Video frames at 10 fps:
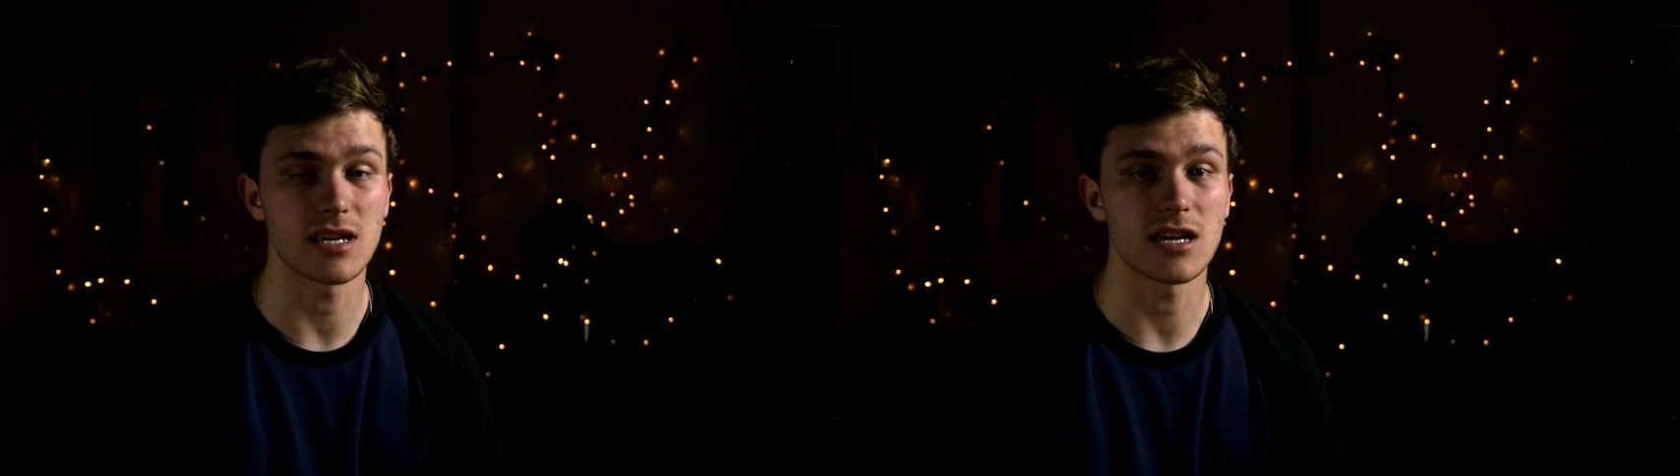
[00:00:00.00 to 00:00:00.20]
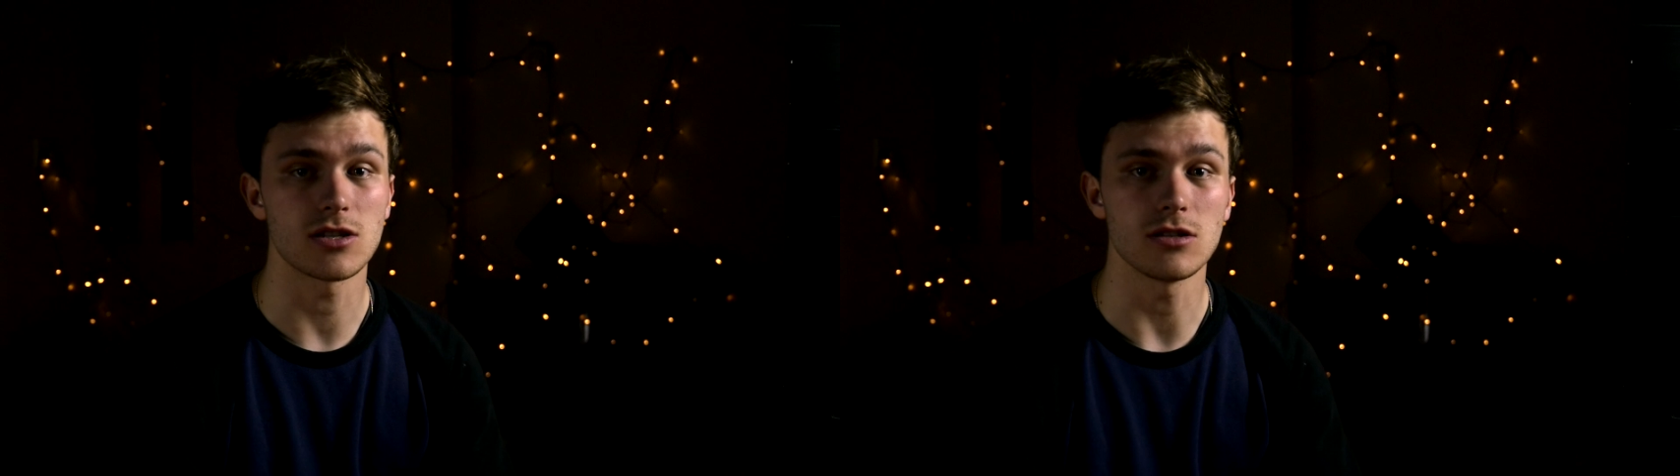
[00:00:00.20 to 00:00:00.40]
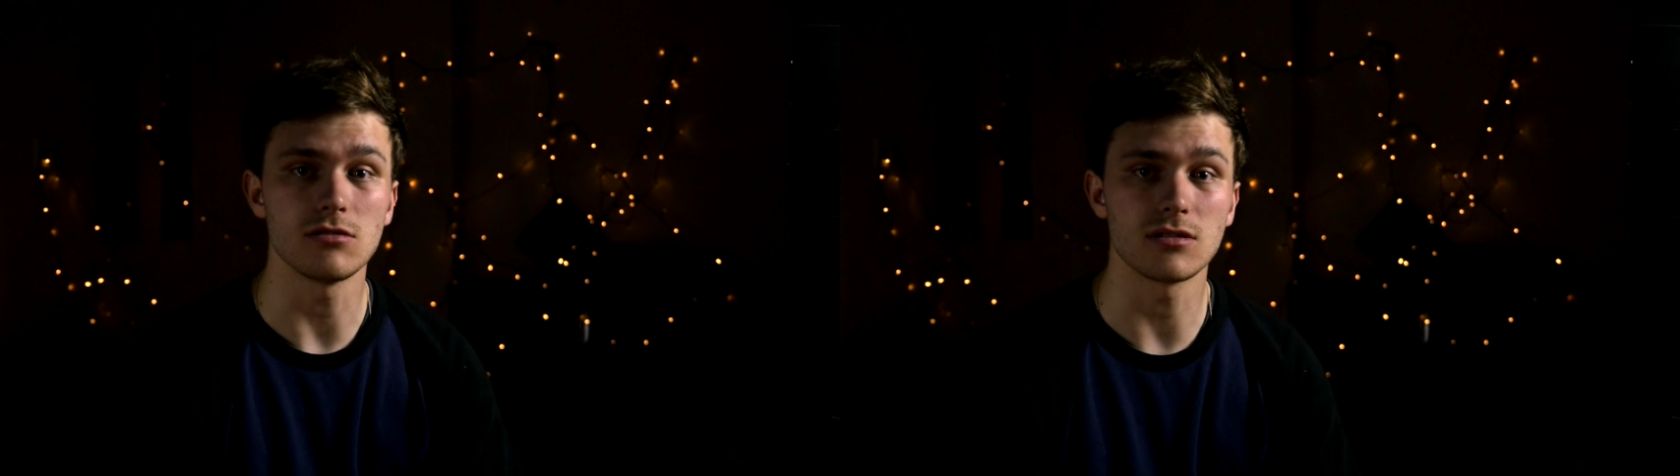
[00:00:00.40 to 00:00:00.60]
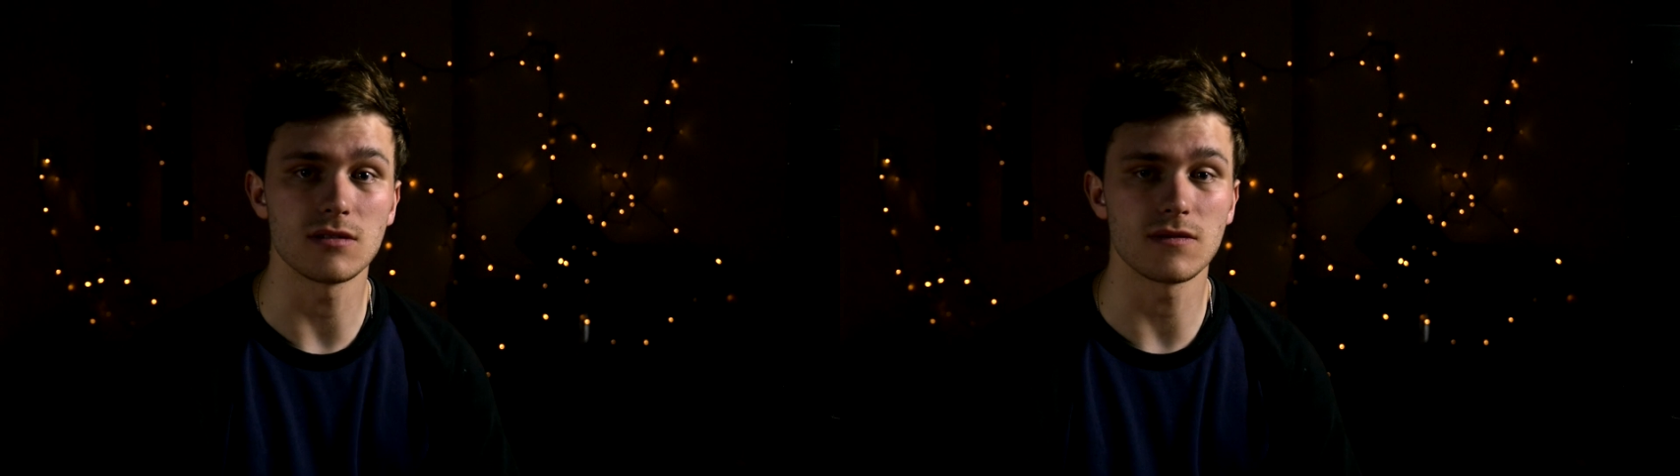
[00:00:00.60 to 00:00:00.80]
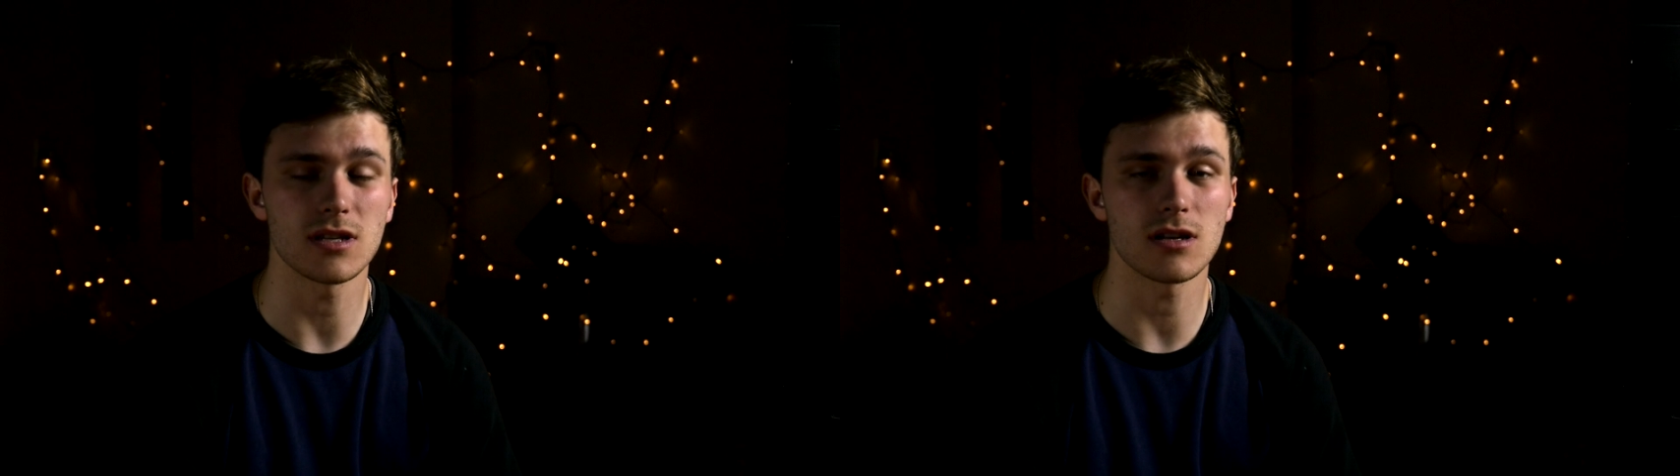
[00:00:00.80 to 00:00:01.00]
they actually used in
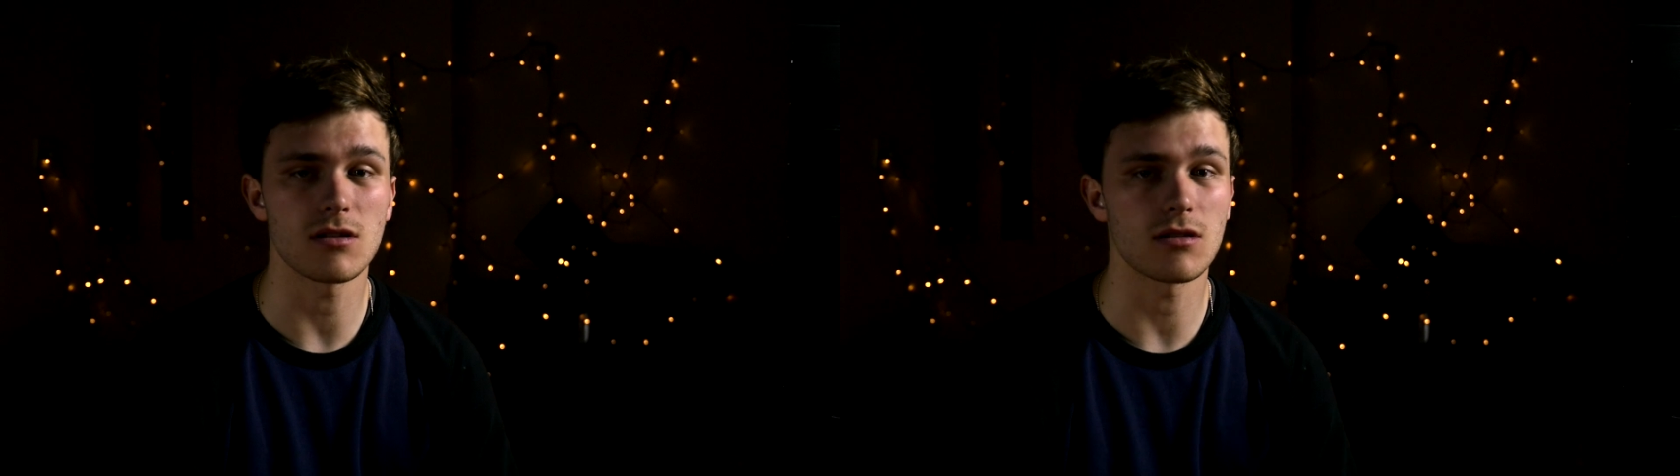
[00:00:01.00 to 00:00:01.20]
the video.